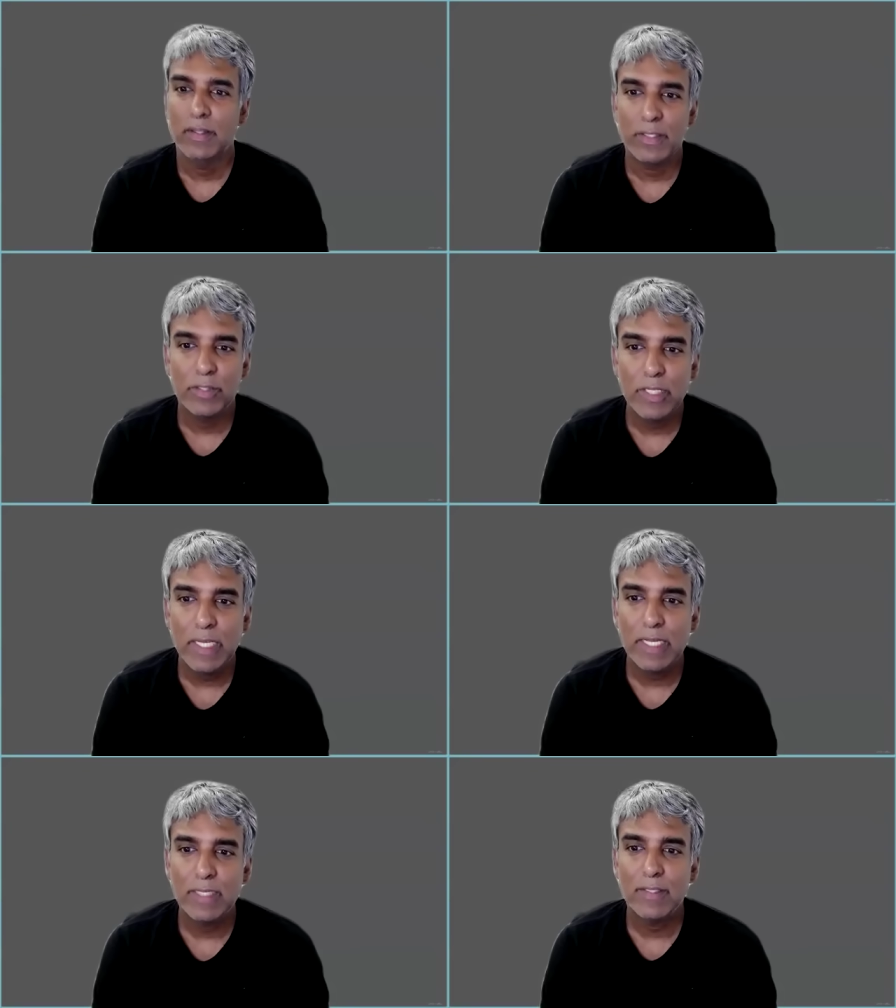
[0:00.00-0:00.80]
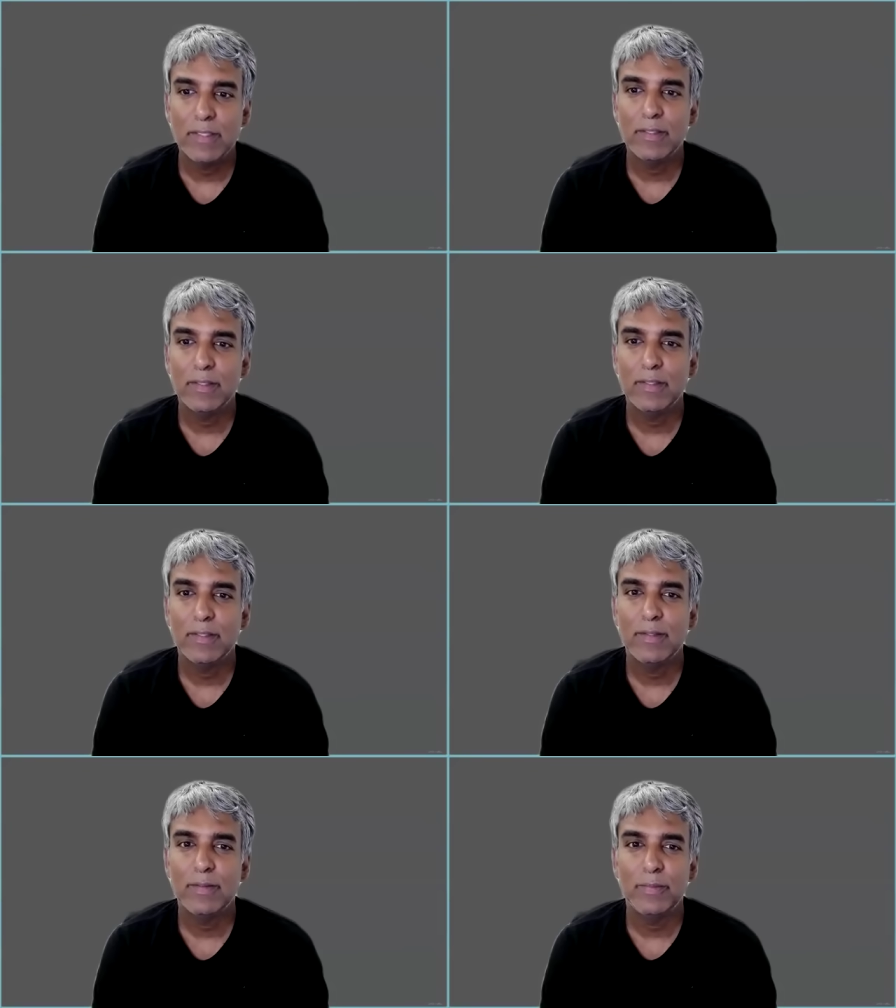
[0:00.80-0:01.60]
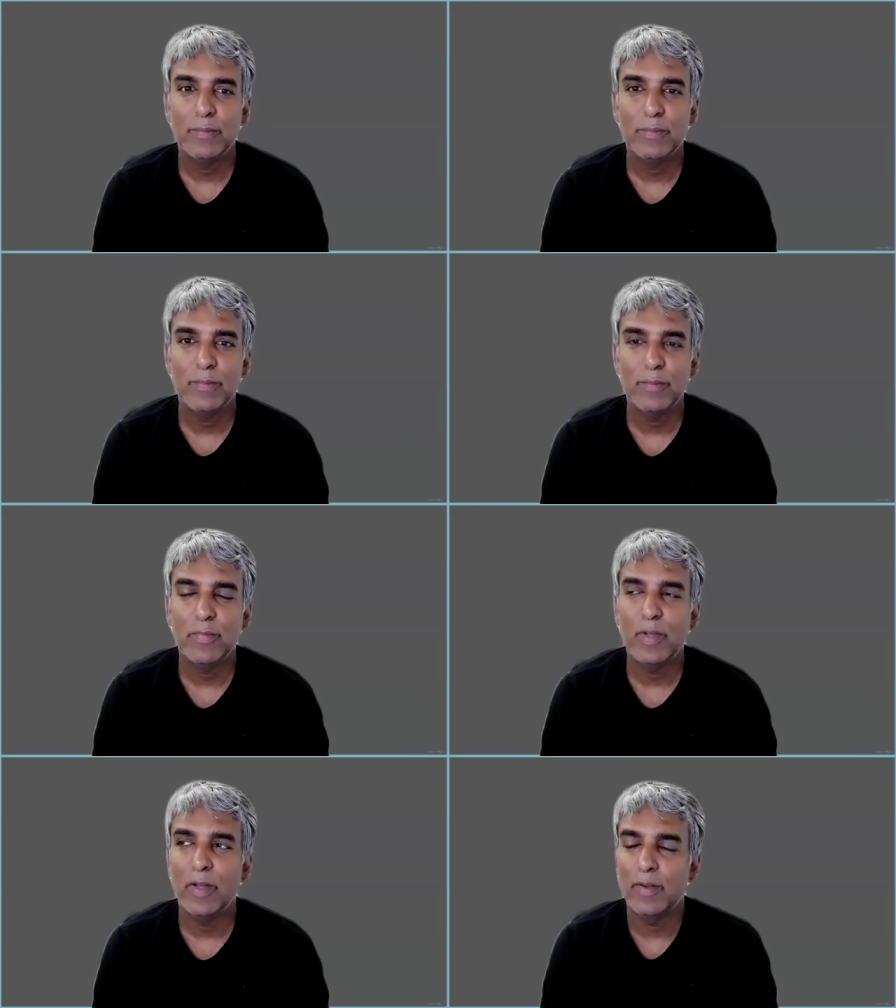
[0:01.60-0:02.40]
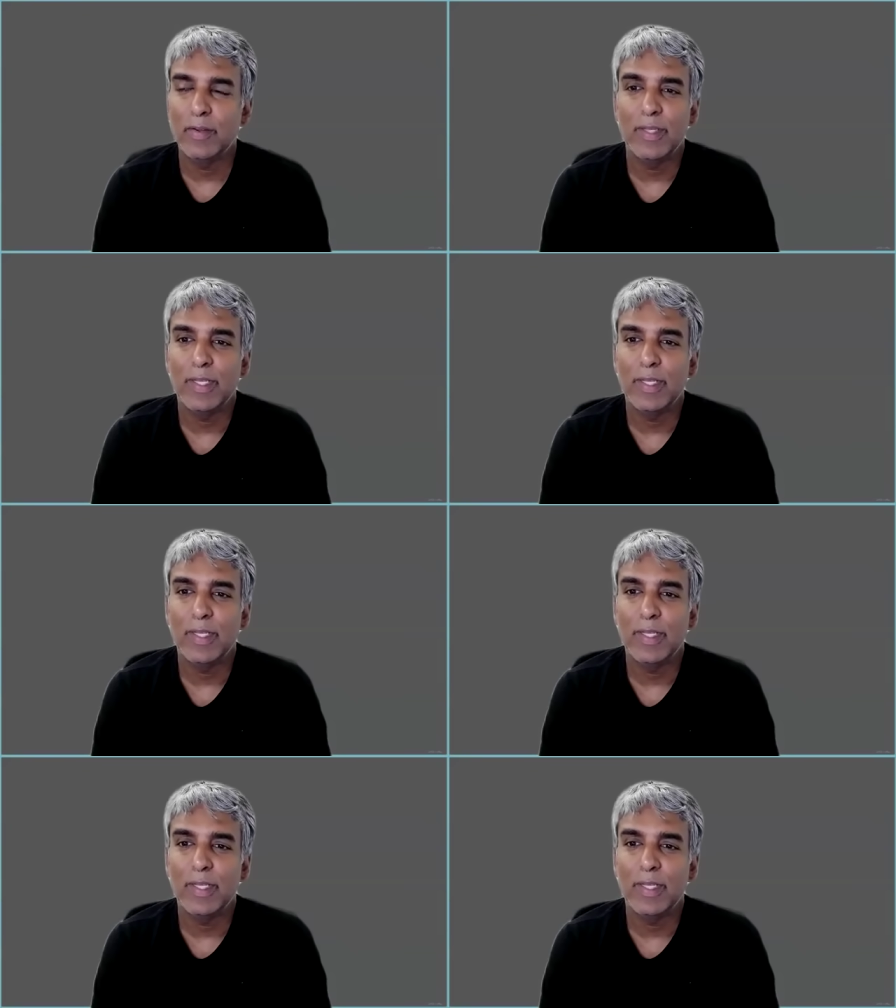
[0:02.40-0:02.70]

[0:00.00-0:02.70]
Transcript: this chant, uh,